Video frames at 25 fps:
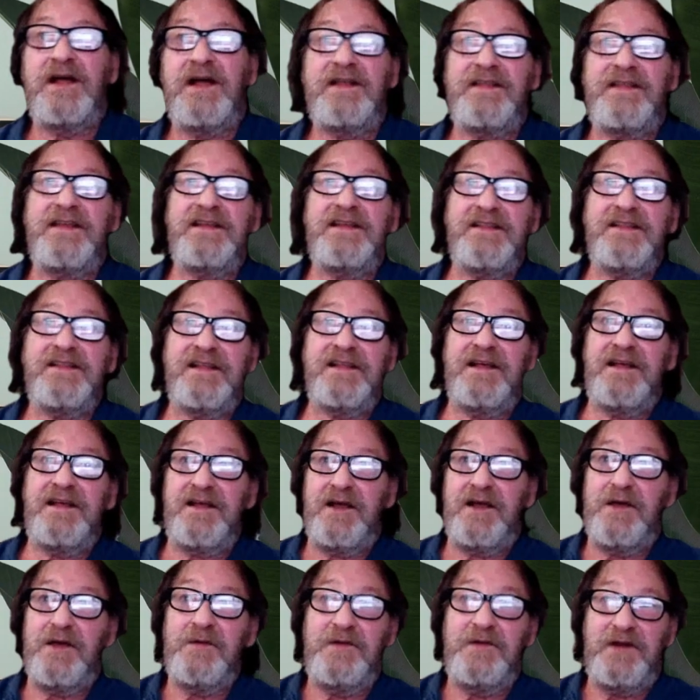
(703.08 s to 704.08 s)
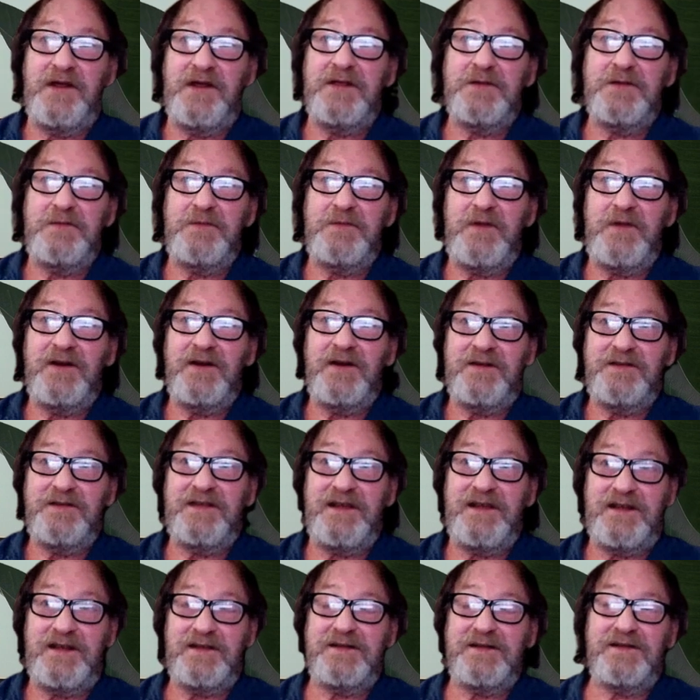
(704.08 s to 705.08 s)
I think that another part of
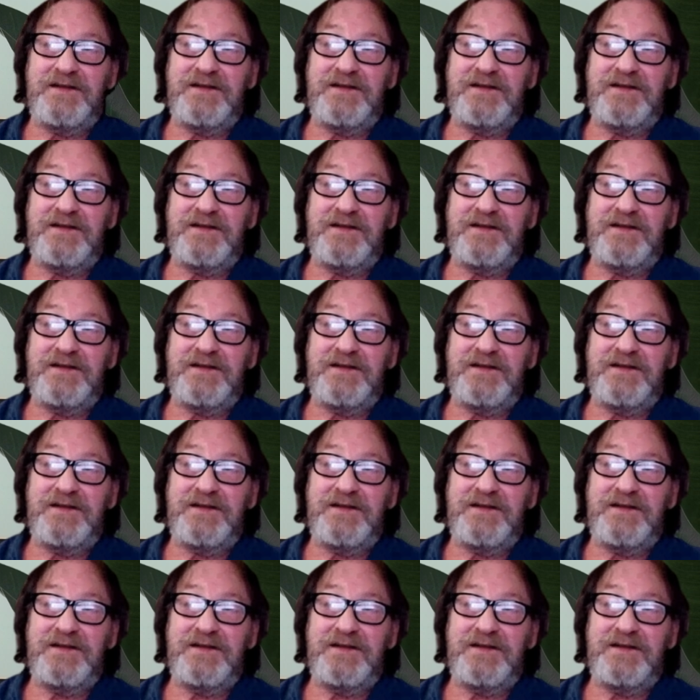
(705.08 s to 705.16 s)
that